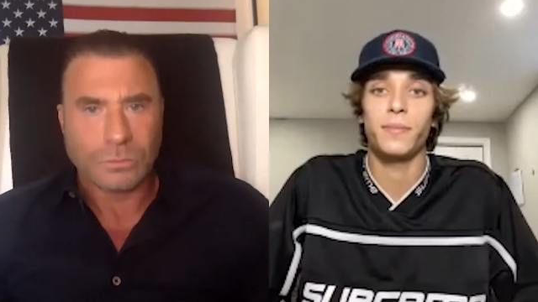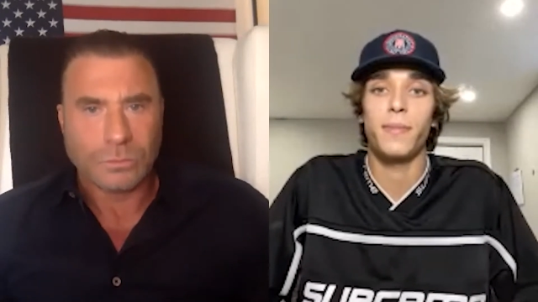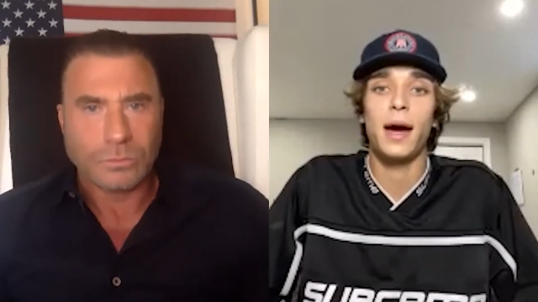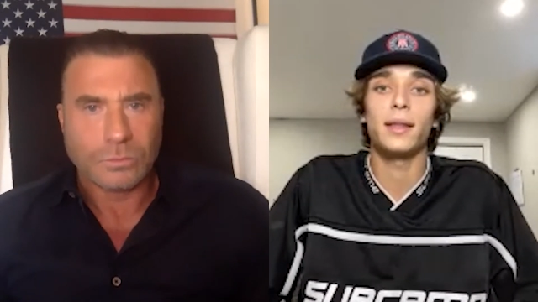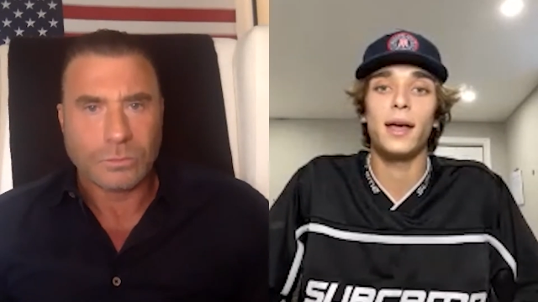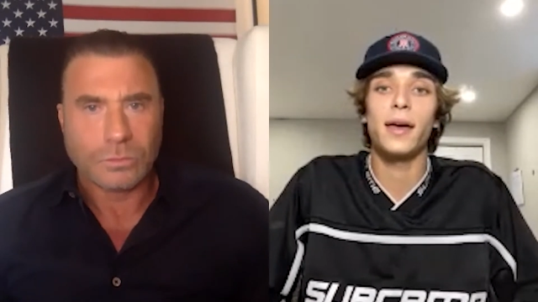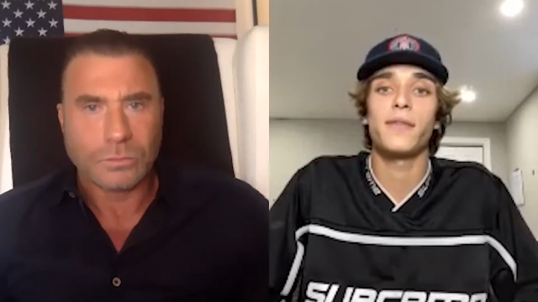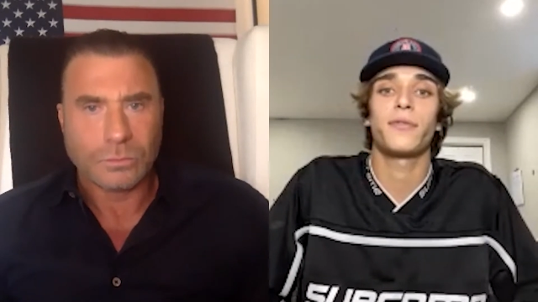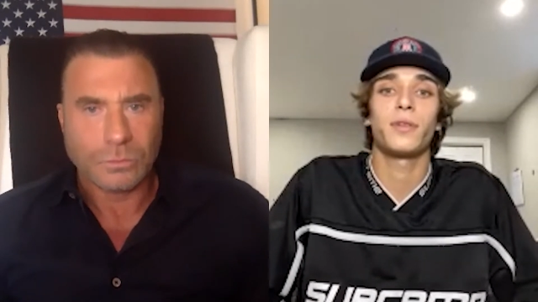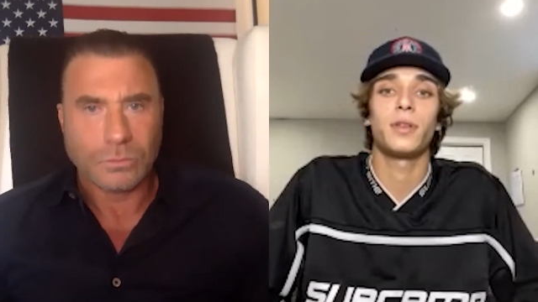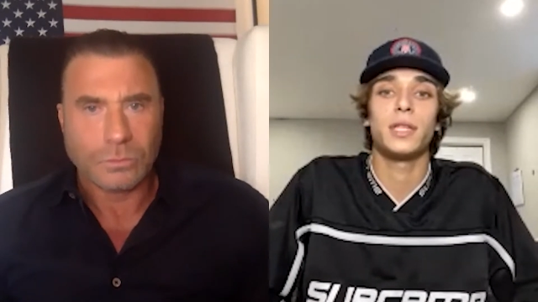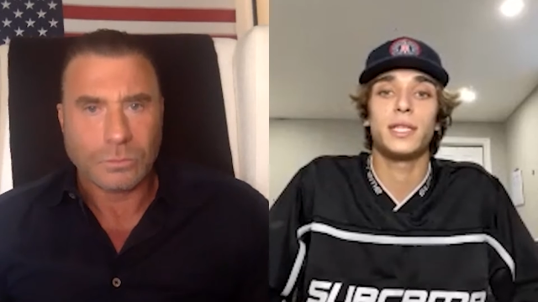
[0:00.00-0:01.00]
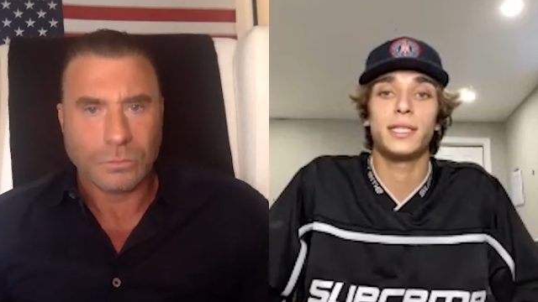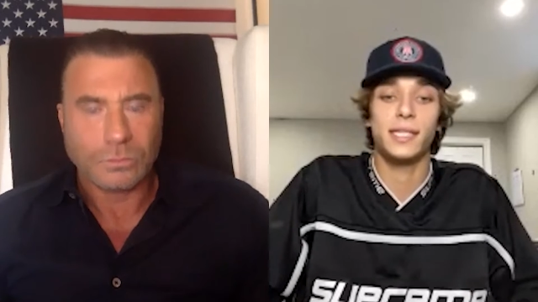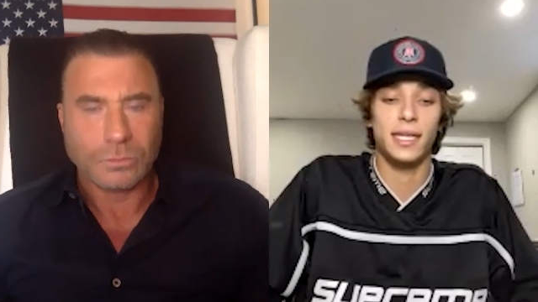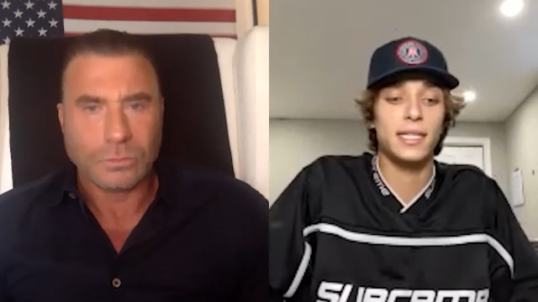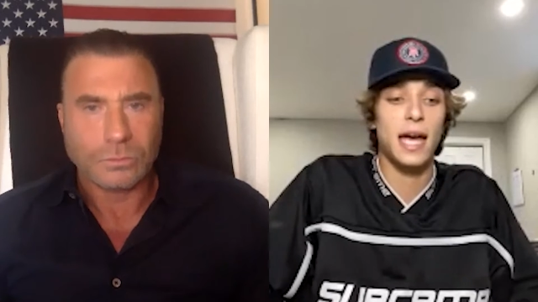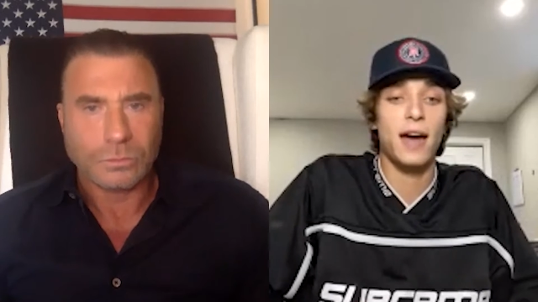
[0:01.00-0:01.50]
Speaker 1: in my life
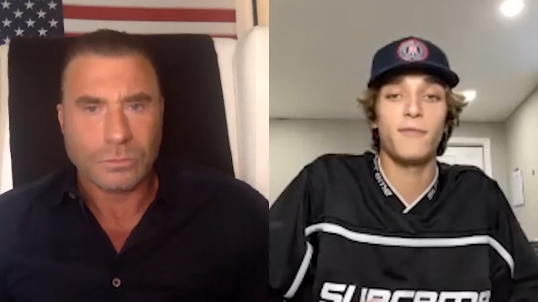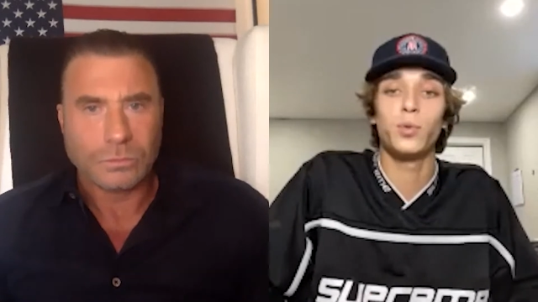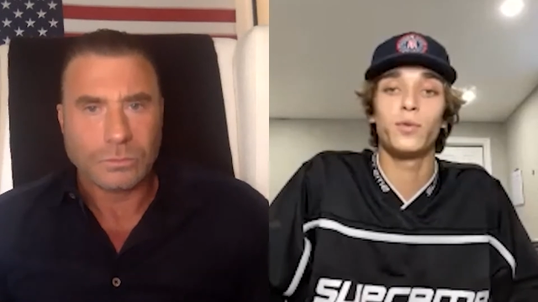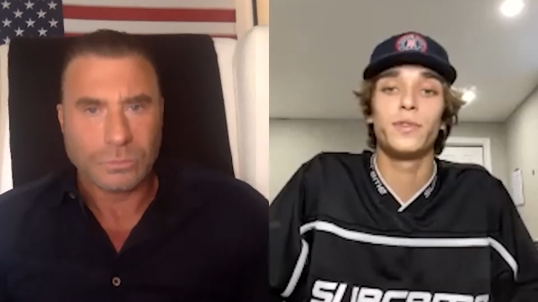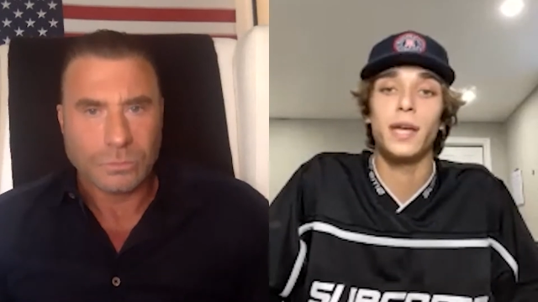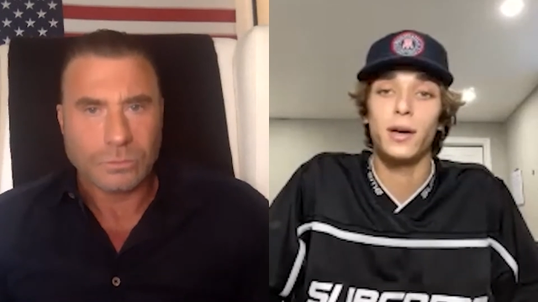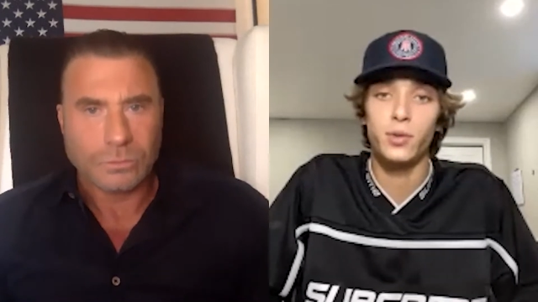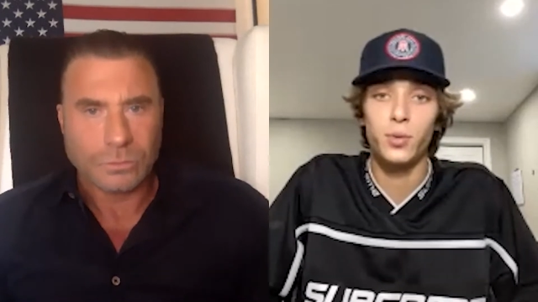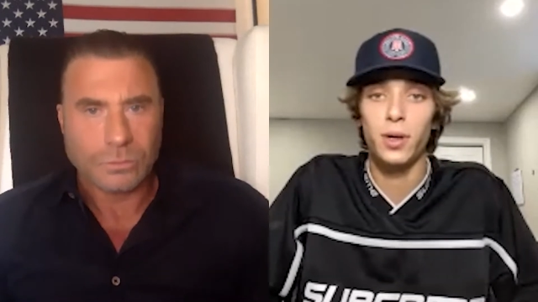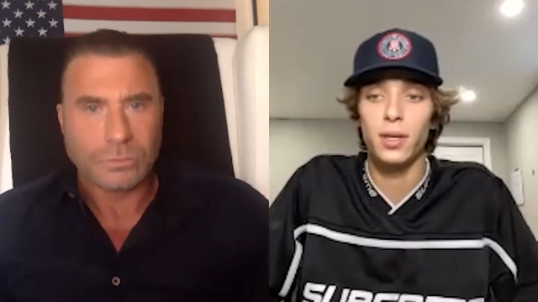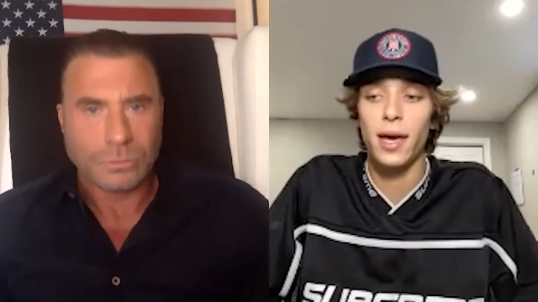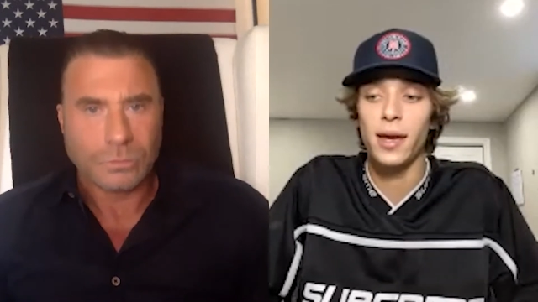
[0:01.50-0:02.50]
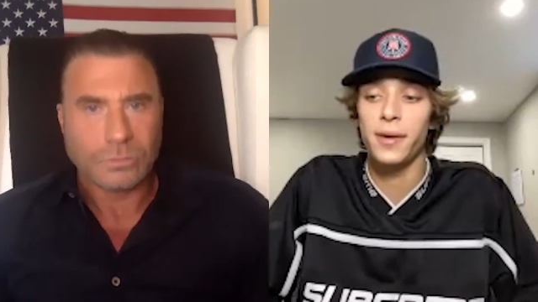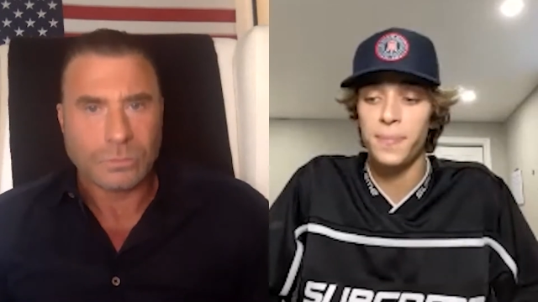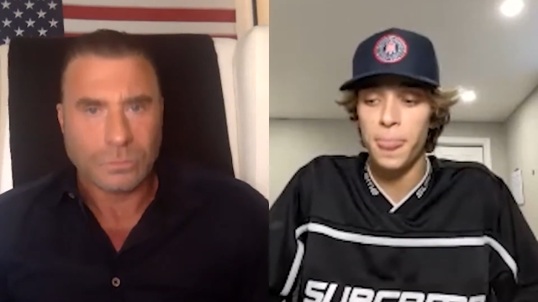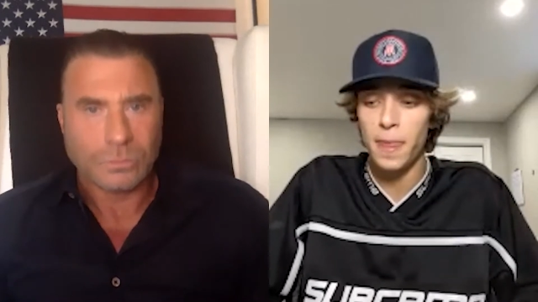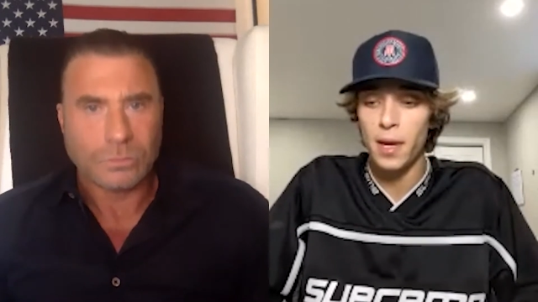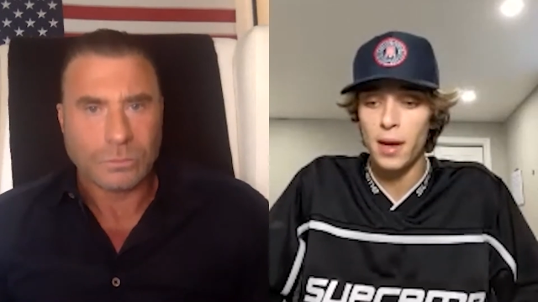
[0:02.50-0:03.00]
since I moved out to LA.
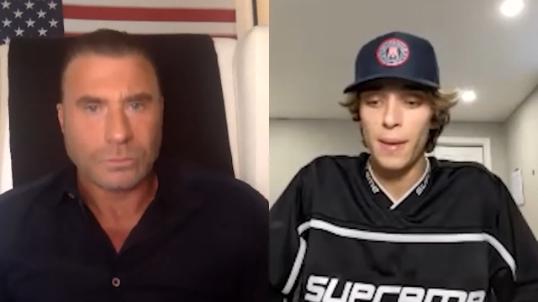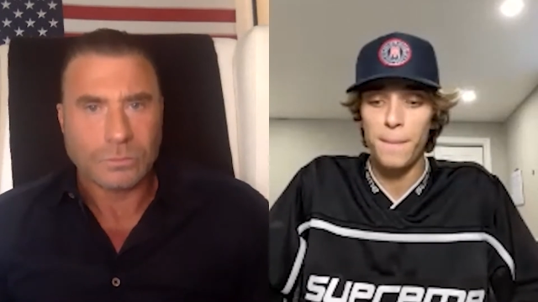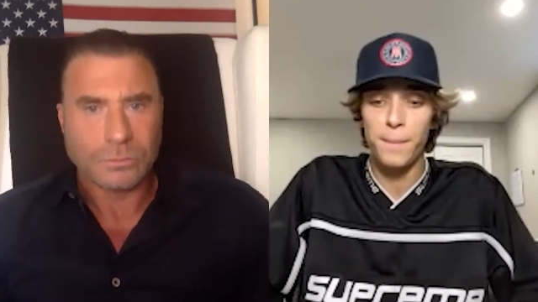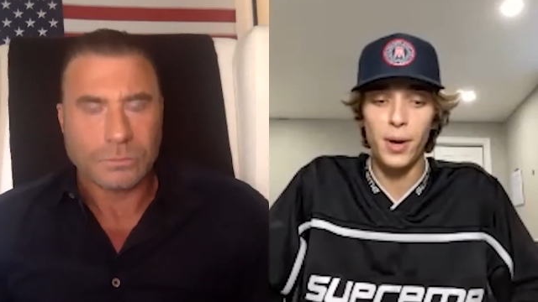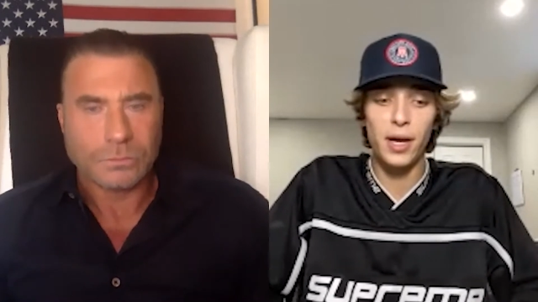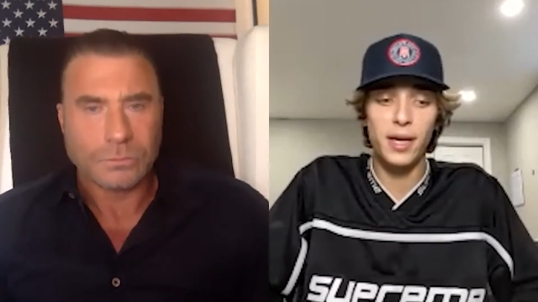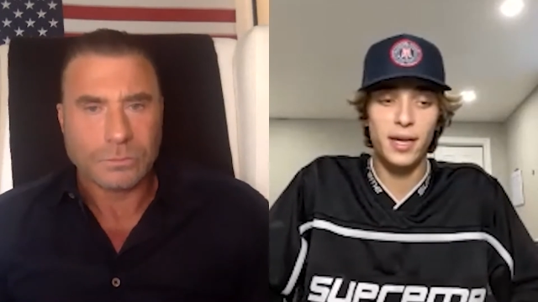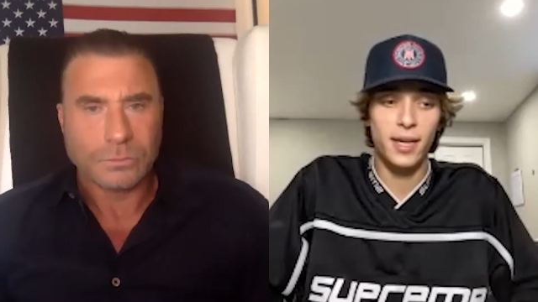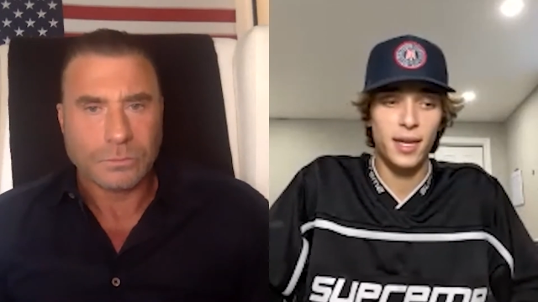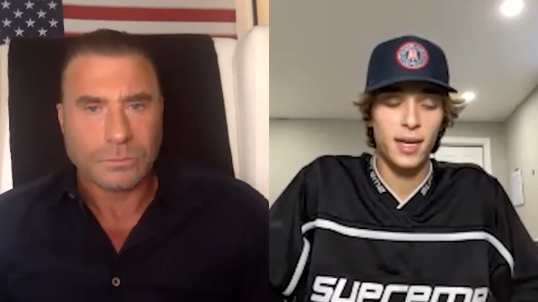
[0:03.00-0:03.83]
But